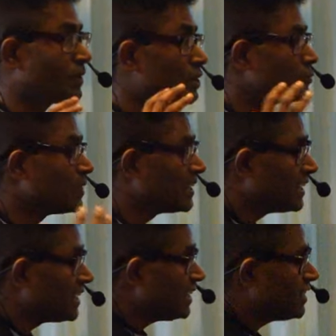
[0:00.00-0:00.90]
because we
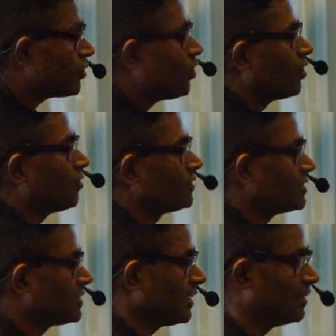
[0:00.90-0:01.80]
need all of
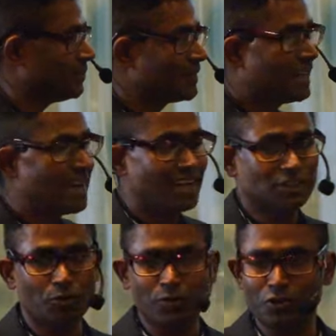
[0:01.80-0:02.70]
this data. And
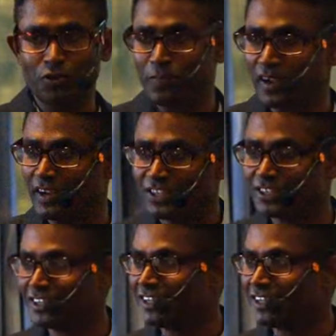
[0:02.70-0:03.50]
so we don't punish,